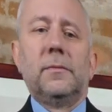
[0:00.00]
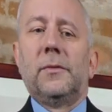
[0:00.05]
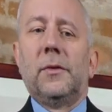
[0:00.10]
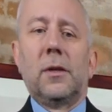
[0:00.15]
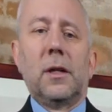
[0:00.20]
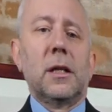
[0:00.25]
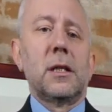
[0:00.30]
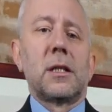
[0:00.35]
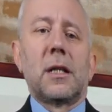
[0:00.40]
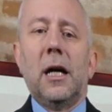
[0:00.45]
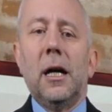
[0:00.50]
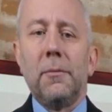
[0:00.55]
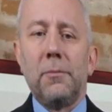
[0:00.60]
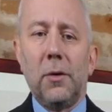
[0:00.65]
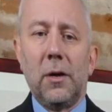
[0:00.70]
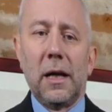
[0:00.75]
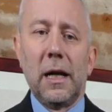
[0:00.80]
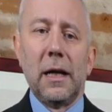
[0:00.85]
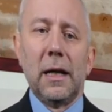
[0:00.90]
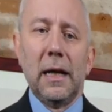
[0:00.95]
For
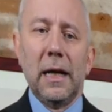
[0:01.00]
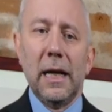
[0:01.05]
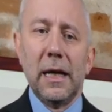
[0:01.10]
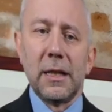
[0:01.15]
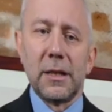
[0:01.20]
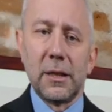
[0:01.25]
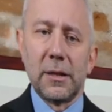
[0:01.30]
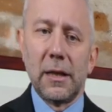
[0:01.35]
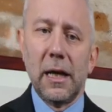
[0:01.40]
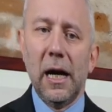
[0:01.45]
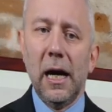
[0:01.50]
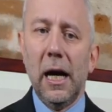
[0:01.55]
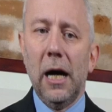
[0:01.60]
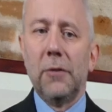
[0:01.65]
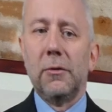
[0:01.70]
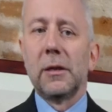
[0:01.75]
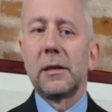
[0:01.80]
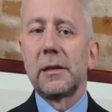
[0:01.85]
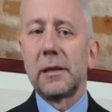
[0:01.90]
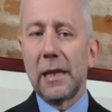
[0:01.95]
example, analyzing
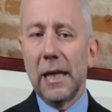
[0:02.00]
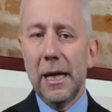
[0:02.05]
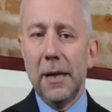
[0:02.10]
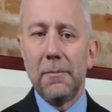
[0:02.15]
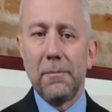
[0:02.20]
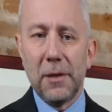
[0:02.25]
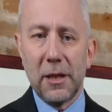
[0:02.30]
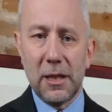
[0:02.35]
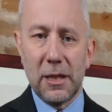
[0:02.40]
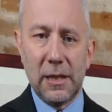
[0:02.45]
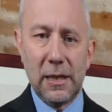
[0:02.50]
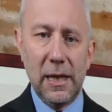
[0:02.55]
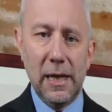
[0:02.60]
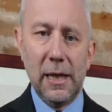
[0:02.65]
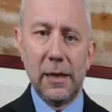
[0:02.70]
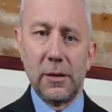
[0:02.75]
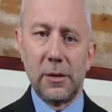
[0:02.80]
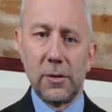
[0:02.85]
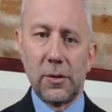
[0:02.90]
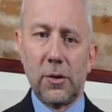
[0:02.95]
how a
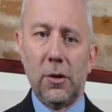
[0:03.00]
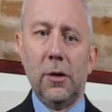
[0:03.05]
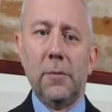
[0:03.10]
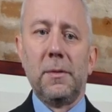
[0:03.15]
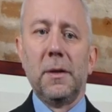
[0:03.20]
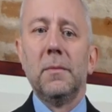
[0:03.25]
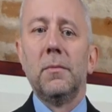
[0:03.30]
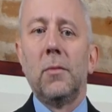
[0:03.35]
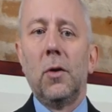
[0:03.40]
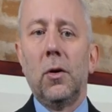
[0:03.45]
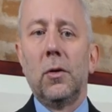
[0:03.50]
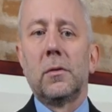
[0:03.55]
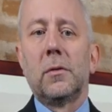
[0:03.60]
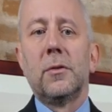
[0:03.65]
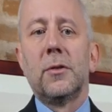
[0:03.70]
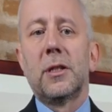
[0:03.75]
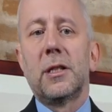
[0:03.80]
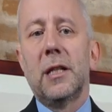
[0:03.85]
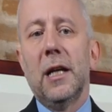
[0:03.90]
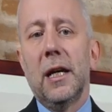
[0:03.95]
10% drop in
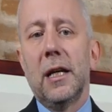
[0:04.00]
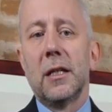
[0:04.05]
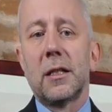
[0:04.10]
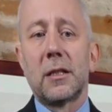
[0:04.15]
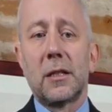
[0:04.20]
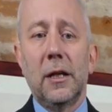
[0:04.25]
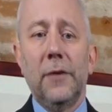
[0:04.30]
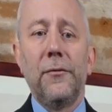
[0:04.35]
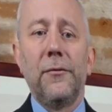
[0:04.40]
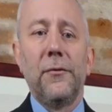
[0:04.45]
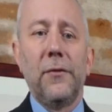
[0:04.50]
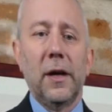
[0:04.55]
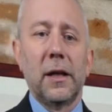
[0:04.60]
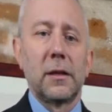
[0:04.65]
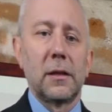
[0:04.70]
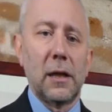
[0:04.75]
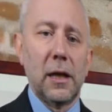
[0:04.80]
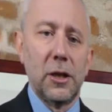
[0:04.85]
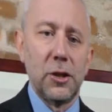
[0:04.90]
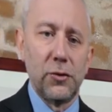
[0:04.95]
monthly sales
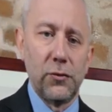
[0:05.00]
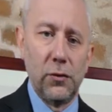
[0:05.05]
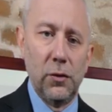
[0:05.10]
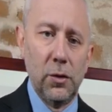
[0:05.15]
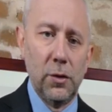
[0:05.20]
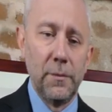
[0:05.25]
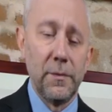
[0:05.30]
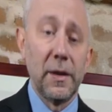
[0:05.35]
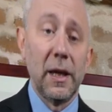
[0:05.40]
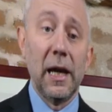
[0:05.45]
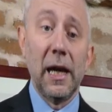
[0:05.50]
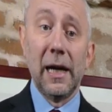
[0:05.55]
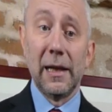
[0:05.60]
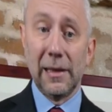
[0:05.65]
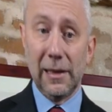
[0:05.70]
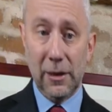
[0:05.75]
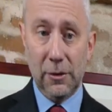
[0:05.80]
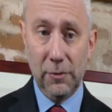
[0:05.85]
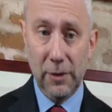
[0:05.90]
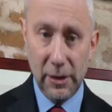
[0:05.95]
affect cash flow
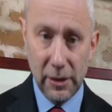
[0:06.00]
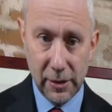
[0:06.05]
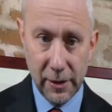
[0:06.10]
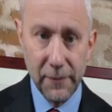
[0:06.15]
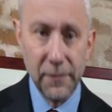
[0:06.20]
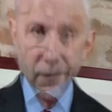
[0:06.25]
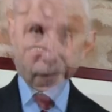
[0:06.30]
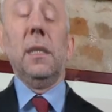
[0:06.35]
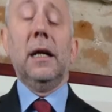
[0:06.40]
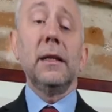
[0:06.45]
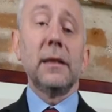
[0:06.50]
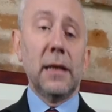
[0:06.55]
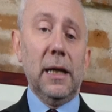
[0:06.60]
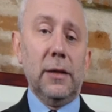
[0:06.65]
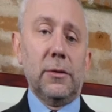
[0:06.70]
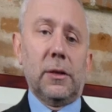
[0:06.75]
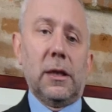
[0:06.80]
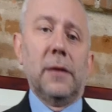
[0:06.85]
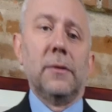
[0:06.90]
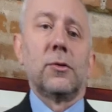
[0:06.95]
and liquidity. And
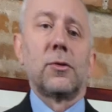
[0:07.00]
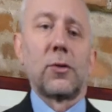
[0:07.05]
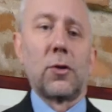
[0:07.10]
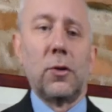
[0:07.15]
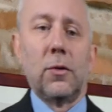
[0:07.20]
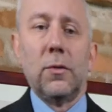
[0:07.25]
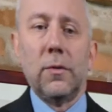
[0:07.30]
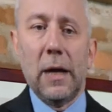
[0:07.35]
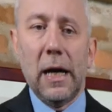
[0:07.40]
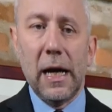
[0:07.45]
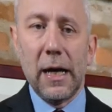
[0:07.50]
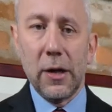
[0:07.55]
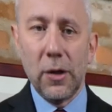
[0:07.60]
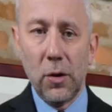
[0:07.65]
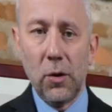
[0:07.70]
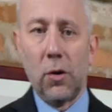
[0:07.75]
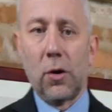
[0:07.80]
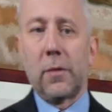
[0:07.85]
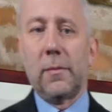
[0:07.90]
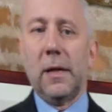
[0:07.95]
then you can draw a
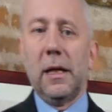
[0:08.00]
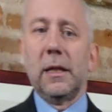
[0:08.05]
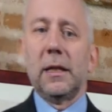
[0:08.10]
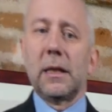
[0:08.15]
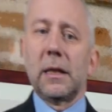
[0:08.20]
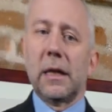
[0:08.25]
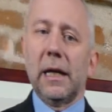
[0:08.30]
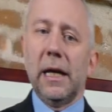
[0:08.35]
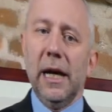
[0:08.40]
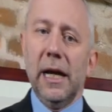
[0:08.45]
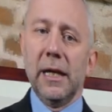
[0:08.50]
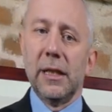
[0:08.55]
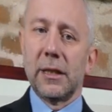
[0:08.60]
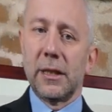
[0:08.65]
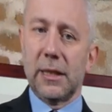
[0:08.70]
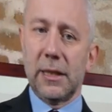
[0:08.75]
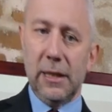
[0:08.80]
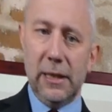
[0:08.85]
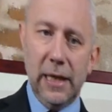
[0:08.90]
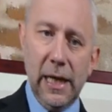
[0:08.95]
normal case
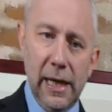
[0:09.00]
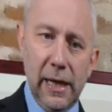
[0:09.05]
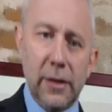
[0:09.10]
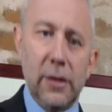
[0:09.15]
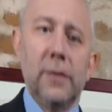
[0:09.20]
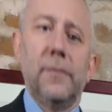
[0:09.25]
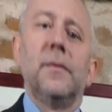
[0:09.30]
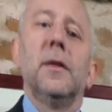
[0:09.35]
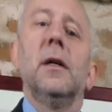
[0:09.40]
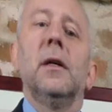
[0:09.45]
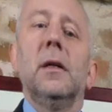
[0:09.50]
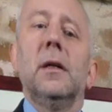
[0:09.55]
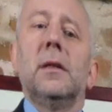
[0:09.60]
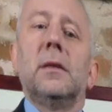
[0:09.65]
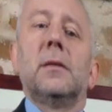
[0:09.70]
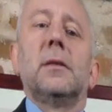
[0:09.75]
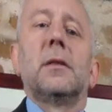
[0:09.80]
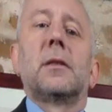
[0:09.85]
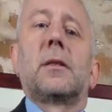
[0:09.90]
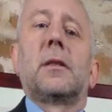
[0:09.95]
scenario.
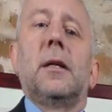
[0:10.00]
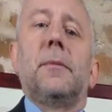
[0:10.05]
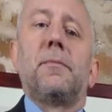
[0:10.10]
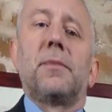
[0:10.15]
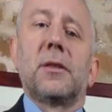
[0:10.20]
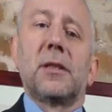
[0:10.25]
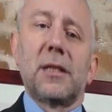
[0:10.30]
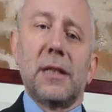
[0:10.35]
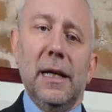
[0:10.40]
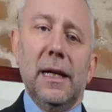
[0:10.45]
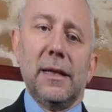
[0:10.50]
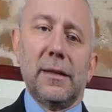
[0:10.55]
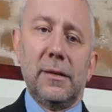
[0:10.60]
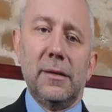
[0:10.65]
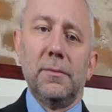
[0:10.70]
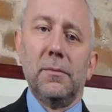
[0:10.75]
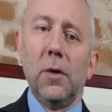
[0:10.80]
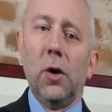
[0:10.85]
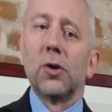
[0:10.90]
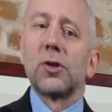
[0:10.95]
This represents
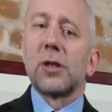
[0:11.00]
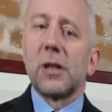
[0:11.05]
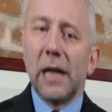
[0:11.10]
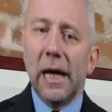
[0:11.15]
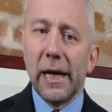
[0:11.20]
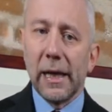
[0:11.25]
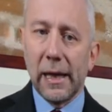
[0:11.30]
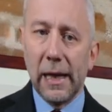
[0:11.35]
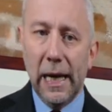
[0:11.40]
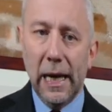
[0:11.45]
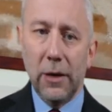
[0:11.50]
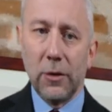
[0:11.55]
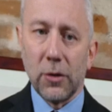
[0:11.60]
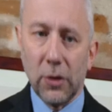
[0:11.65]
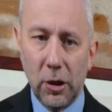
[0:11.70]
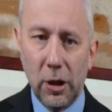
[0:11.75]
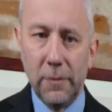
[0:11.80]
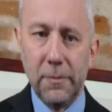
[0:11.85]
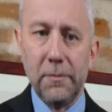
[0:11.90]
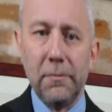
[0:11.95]
the most likely
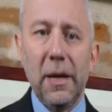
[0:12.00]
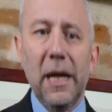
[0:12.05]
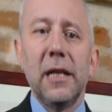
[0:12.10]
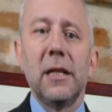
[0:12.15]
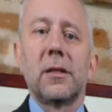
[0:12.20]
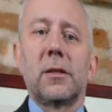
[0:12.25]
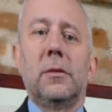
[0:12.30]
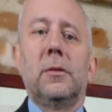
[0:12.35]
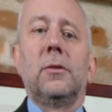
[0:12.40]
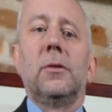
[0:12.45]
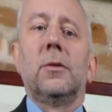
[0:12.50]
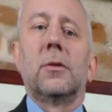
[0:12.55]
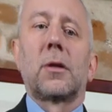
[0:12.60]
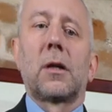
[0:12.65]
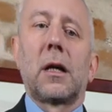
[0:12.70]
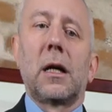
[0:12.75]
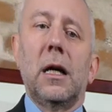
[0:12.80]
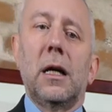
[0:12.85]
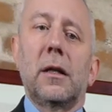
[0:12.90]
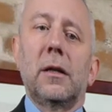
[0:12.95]
outcome based on your
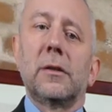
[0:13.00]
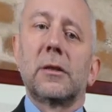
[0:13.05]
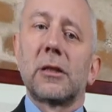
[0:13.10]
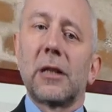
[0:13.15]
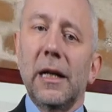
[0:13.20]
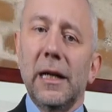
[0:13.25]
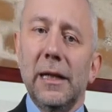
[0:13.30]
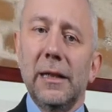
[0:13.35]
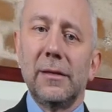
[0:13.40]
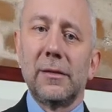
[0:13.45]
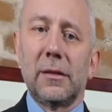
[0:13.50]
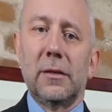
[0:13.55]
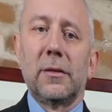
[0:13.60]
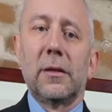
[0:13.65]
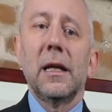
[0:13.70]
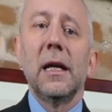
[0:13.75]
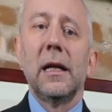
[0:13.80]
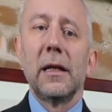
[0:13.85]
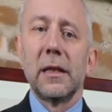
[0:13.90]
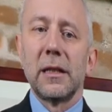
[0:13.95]
current trends and
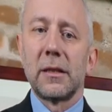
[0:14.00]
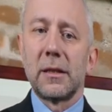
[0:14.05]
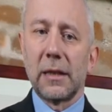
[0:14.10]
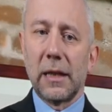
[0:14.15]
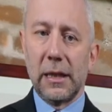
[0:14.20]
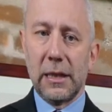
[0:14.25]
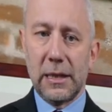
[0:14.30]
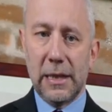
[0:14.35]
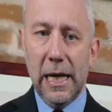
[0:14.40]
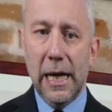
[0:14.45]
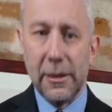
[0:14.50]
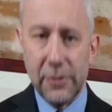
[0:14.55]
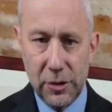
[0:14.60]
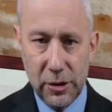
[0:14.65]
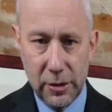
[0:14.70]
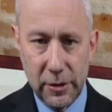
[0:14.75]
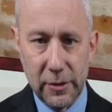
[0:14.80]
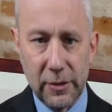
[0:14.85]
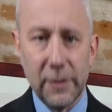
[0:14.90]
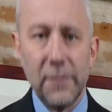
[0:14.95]
realistic
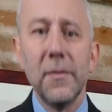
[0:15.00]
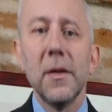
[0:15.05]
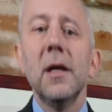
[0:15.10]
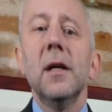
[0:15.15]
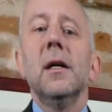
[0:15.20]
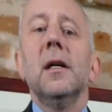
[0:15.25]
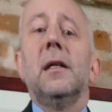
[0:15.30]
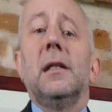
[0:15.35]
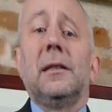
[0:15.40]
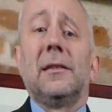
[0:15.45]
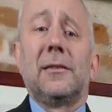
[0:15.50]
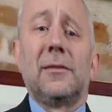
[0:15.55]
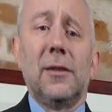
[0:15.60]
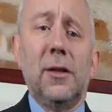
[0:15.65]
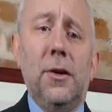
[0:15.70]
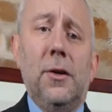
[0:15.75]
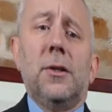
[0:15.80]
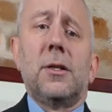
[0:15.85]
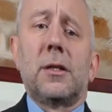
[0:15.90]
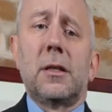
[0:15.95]
assumptions. It
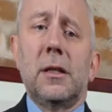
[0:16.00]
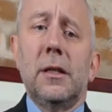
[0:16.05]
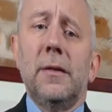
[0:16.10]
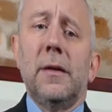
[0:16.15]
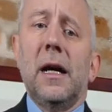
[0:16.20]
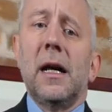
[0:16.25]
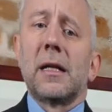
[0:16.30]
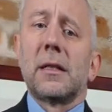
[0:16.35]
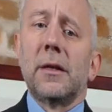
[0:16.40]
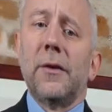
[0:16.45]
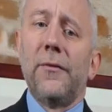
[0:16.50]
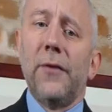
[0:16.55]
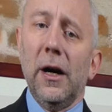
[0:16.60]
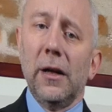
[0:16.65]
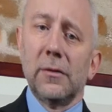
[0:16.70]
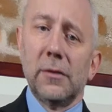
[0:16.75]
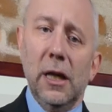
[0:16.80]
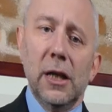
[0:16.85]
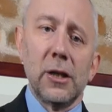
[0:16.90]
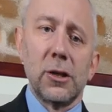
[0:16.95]
serves as the
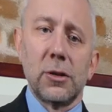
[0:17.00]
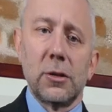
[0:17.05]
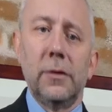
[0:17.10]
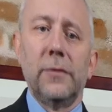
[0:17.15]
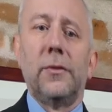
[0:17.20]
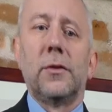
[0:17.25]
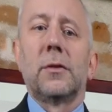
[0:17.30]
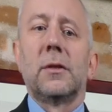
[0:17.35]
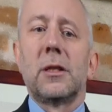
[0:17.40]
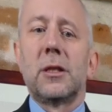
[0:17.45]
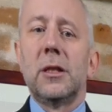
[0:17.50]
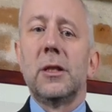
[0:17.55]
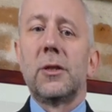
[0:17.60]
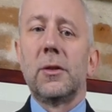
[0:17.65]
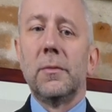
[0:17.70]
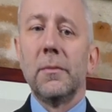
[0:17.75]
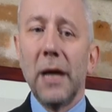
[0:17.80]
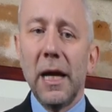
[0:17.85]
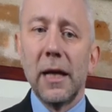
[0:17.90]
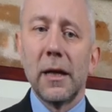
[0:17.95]
foundation for
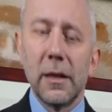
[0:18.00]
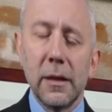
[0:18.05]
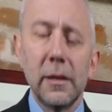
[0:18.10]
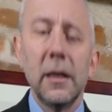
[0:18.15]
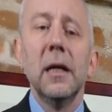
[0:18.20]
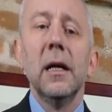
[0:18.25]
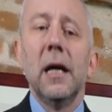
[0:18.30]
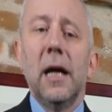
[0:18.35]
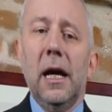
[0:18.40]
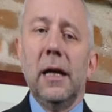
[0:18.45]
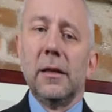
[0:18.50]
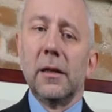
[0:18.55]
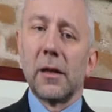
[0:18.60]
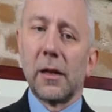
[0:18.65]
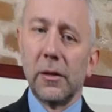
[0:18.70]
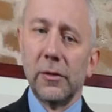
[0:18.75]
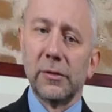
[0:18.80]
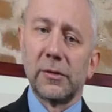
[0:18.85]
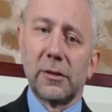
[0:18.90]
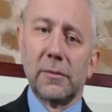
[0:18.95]
decision-making and
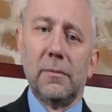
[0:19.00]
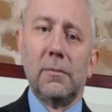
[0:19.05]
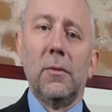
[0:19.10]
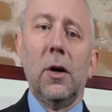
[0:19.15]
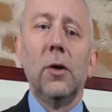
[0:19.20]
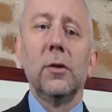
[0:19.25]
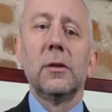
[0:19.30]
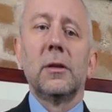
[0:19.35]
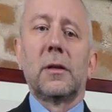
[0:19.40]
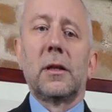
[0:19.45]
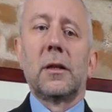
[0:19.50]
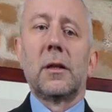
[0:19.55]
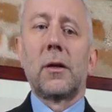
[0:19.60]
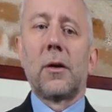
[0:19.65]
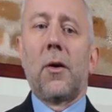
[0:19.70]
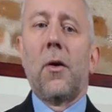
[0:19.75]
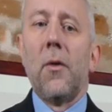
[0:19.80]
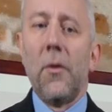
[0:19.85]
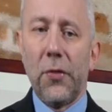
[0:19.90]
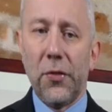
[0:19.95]
includes moderate
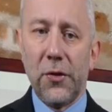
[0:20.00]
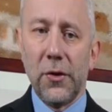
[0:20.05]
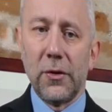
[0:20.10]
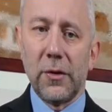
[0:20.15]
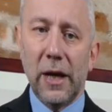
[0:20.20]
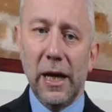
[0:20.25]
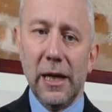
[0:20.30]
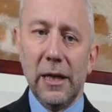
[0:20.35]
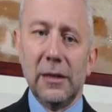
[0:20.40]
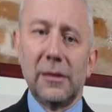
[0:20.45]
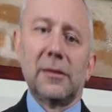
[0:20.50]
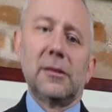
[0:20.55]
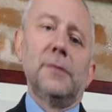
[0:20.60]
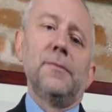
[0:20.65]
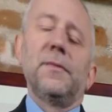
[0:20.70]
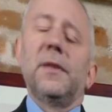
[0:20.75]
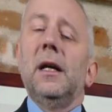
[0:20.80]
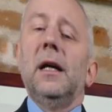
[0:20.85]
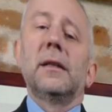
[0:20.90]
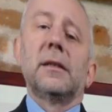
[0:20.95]
growth rates
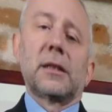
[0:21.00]
and